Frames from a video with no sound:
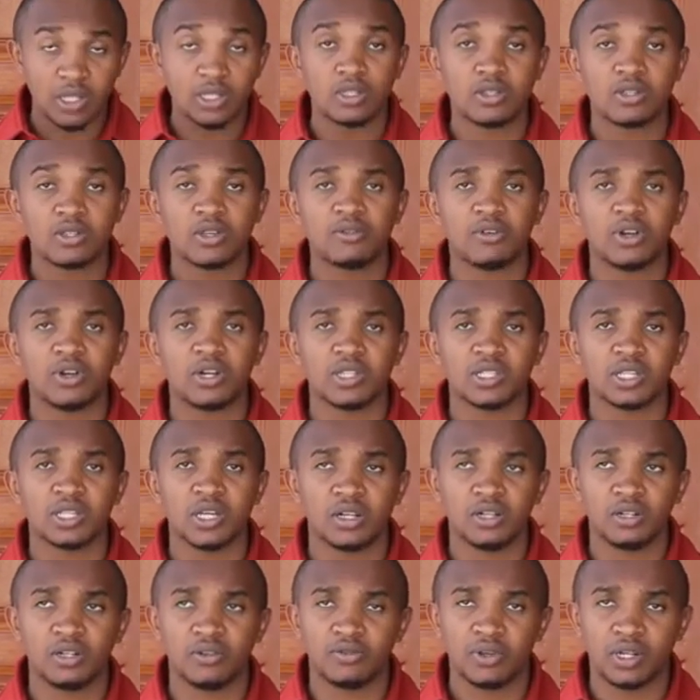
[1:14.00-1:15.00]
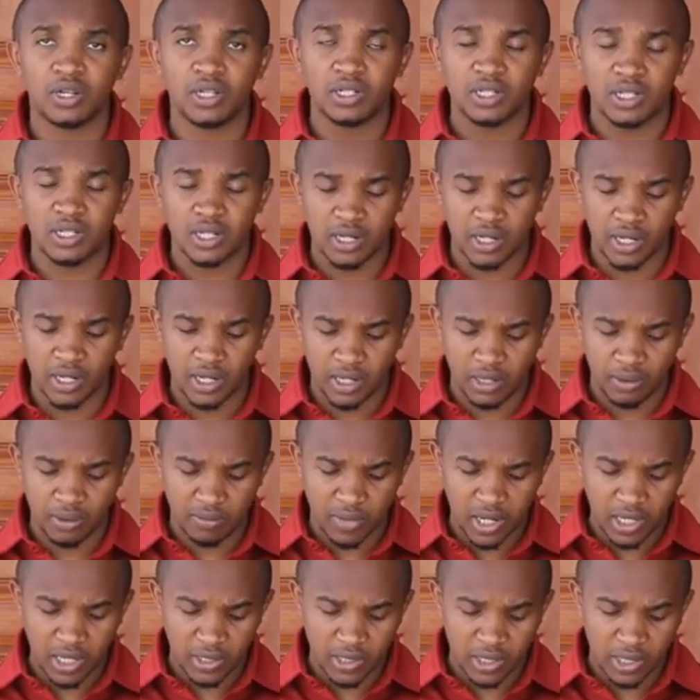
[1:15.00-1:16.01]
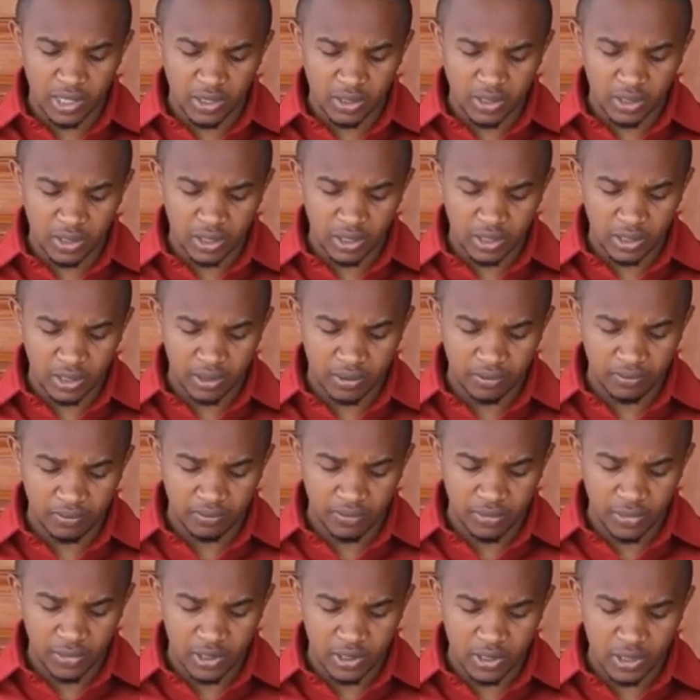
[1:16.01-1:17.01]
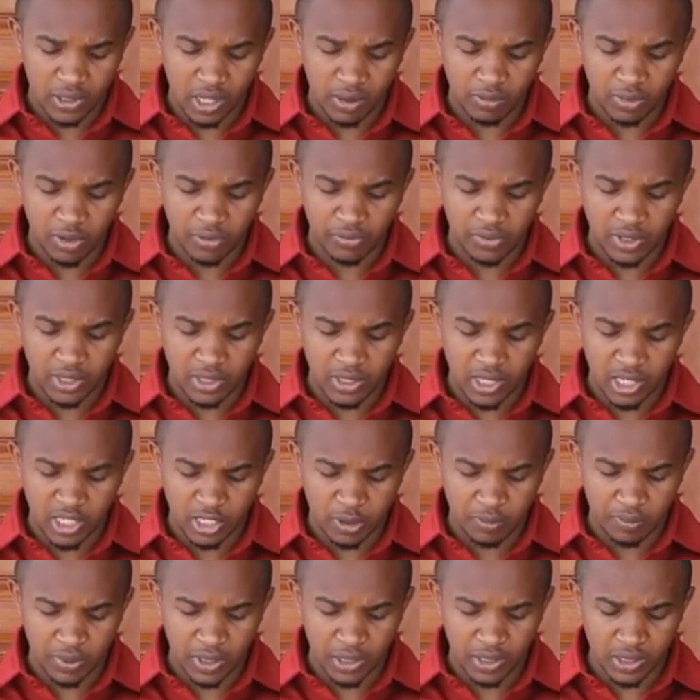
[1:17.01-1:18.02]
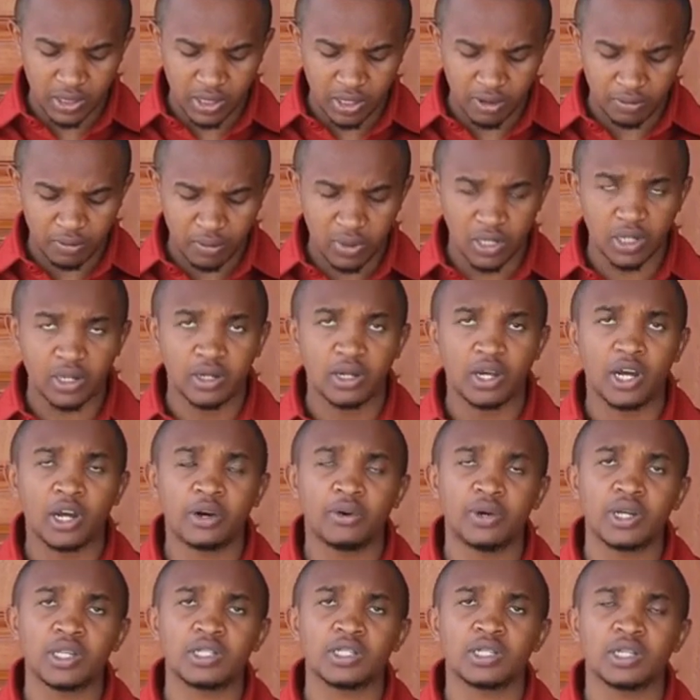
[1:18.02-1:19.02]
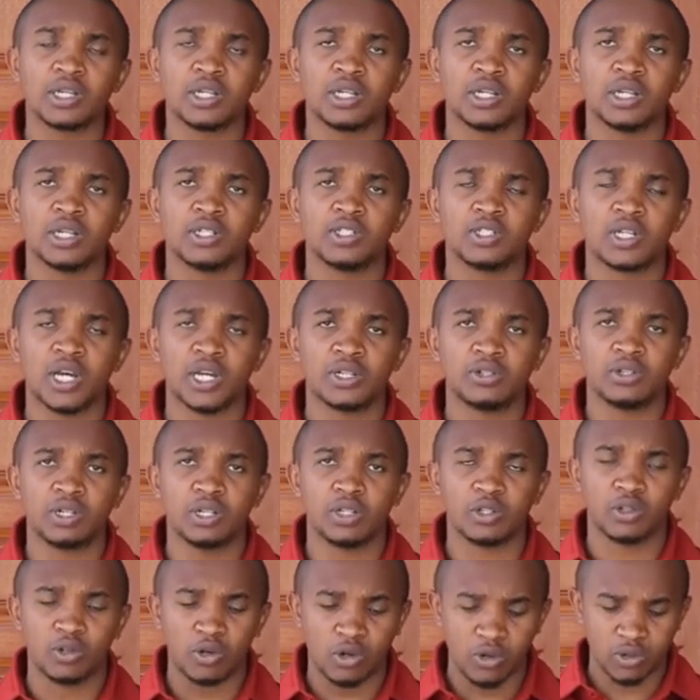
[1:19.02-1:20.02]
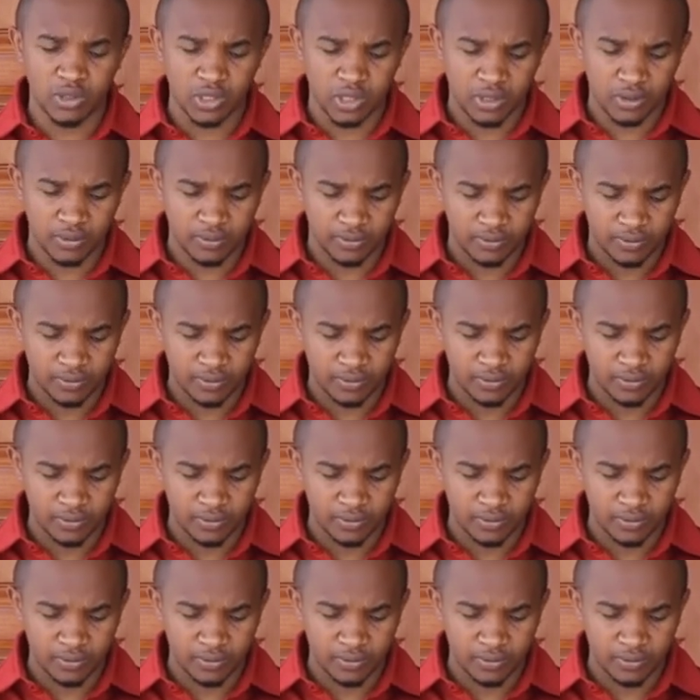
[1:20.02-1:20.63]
This is a very sad event, and much as some of the suspects have been arrested and charged in court,